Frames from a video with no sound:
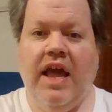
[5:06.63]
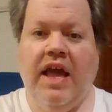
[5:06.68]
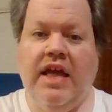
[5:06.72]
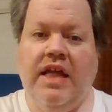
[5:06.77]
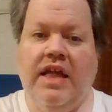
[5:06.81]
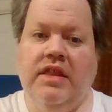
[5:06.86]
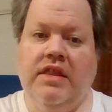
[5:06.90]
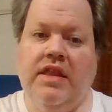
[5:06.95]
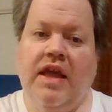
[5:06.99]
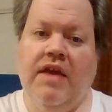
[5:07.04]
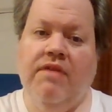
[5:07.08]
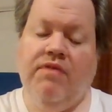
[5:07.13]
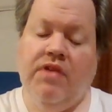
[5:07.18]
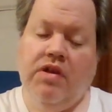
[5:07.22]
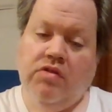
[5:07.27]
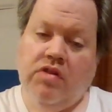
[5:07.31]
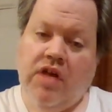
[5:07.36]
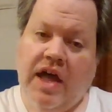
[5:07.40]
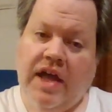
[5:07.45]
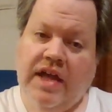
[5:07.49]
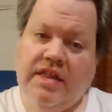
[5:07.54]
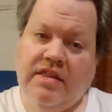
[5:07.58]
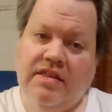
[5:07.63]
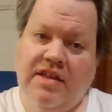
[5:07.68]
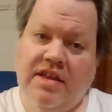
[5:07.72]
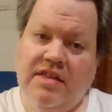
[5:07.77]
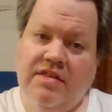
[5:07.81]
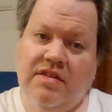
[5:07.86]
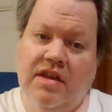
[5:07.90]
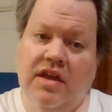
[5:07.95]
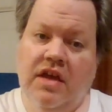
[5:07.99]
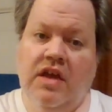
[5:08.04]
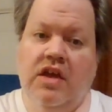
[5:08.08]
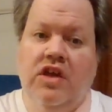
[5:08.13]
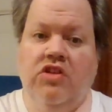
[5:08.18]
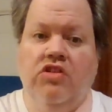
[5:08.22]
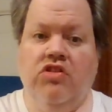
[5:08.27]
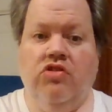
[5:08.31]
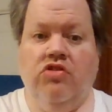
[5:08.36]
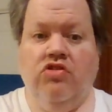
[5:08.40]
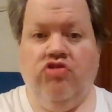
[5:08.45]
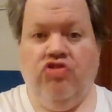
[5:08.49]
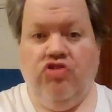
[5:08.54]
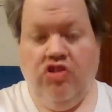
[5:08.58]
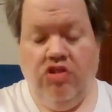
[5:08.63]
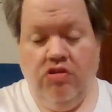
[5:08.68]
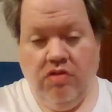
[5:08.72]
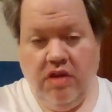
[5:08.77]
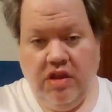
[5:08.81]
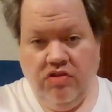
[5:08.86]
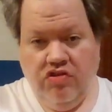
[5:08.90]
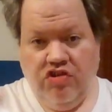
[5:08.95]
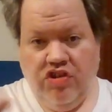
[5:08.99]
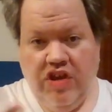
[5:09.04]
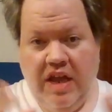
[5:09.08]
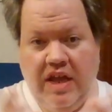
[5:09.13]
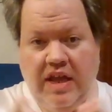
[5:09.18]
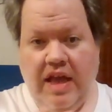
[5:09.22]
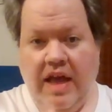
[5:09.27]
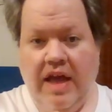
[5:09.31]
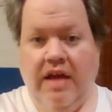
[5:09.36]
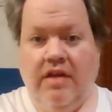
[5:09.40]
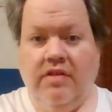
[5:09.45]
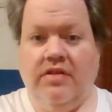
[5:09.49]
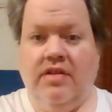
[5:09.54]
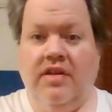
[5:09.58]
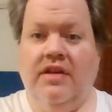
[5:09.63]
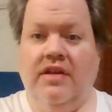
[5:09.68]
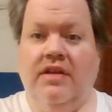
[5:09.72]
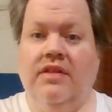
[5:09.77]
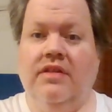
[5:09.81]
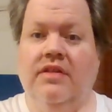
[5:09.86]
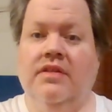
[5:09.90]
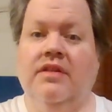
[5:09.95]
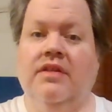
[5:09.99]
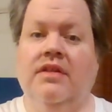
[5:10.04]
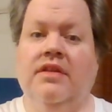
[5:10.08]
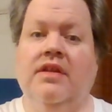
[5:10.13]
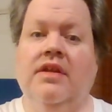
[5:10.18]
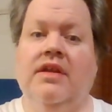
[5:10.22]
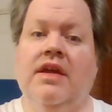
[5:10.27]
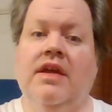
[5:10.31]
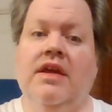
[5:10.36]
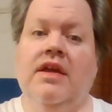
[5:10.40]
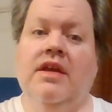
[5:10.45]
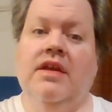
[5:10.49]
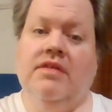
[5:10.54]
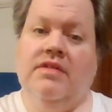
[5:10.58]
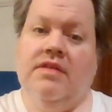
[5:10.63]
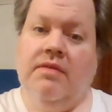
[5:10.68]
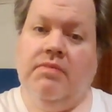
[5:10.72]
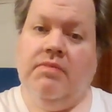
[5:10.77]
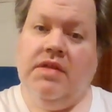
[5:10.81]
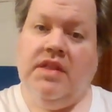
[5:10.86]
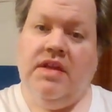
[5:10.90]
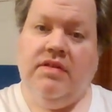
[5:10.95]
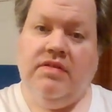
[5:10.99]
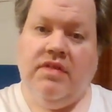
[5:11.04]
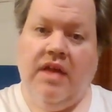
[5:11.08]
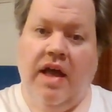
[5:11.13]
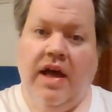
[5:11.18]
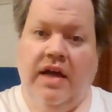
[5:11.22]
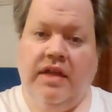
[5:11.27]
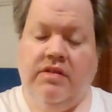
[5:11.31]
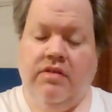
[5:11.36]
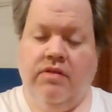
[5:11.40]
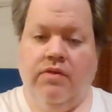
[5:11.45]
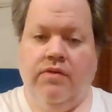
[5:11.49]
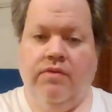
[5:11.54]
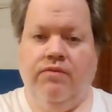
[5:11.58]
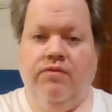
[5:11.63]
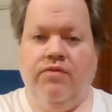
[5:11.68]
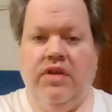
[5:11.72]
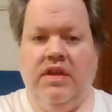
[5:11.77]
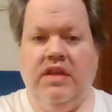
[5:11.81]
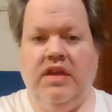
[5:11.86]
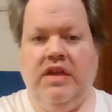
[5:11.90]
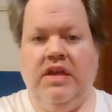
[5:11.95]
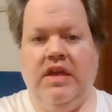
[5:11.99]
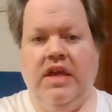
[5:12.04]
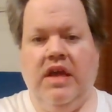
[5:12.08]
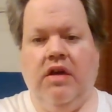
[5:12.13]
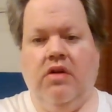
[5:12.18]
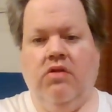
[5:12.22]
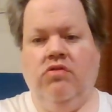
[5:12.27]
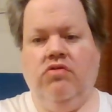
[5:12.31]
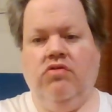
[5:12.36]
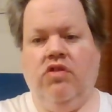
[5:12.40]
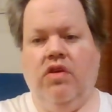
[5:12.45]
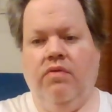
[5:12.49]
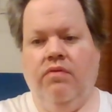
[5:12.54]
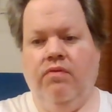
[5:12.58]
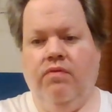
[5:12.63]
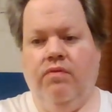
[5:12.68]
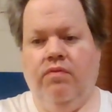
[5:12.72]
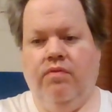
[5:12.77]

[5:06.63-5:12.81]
And if you liked it, you can check out some of these other videos